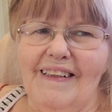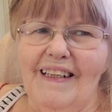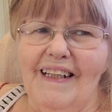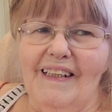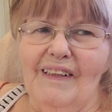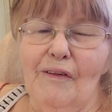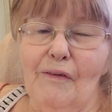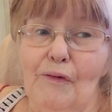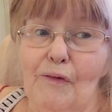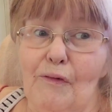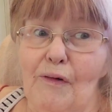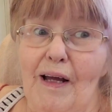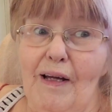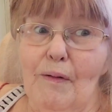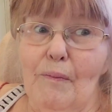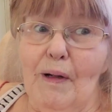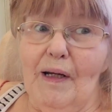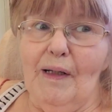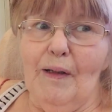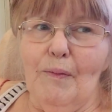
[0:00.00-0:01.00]
I don't drag
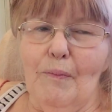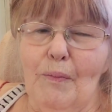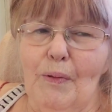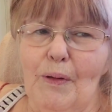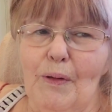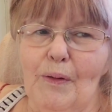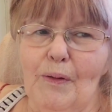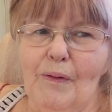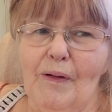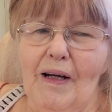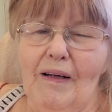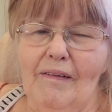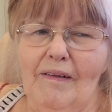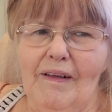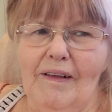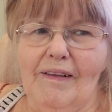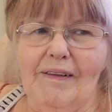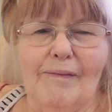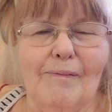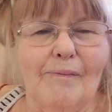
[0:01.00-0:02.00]
my computer out
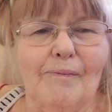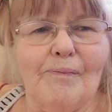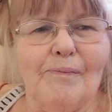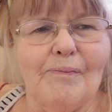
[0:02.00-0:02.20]
here.